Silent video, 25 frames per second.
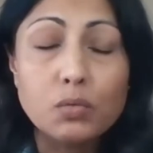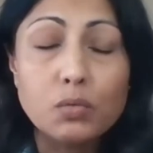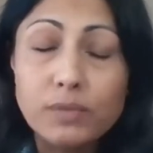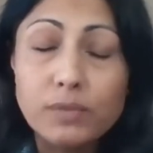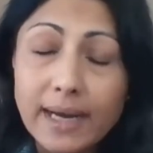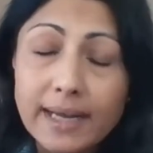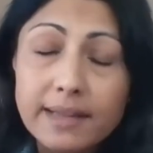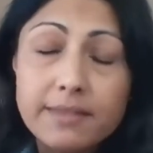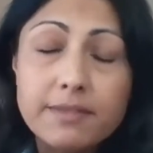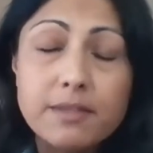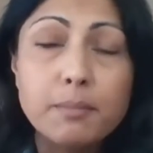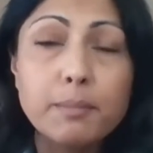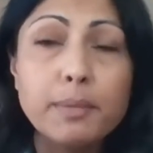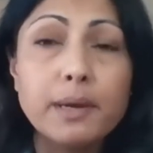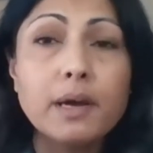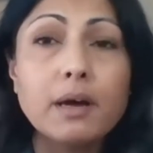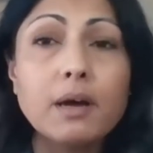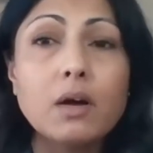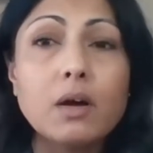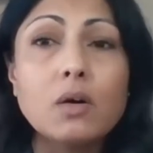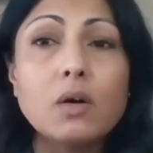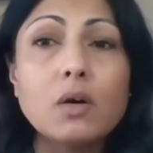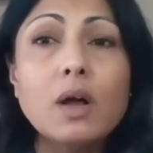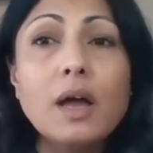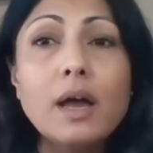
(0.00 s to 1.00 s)
read the
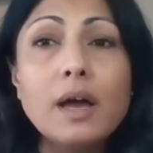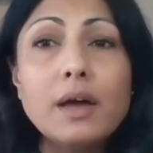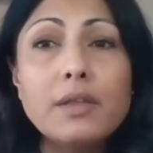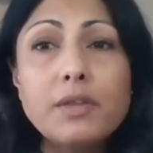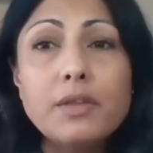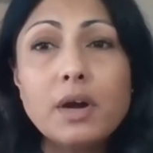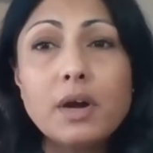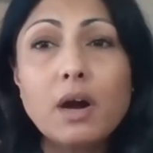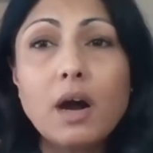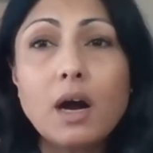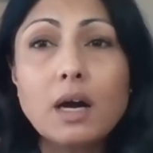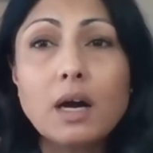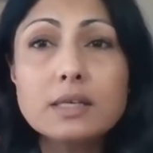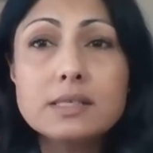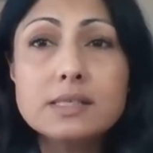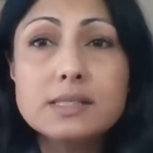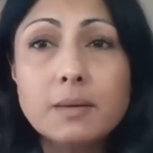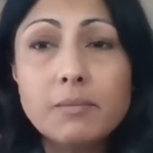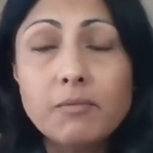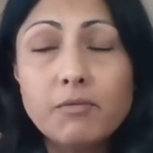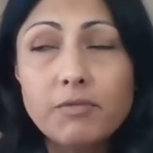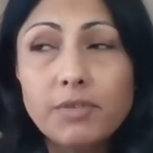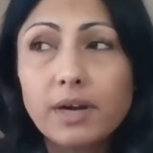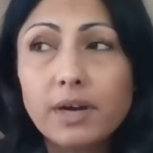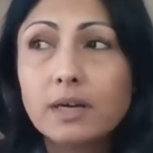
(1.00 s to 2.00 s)
bill, there are
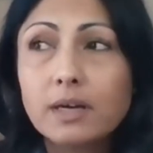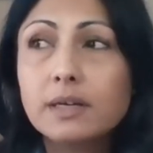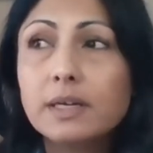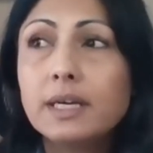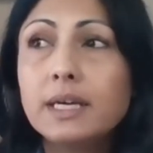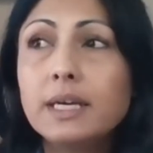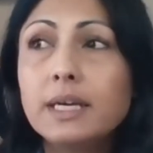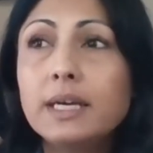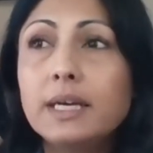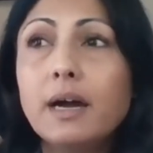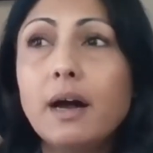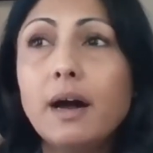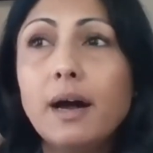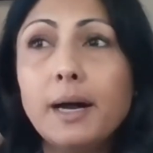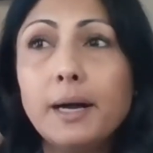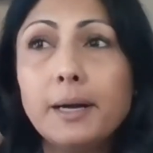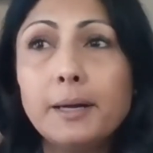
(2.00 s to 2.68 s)
some very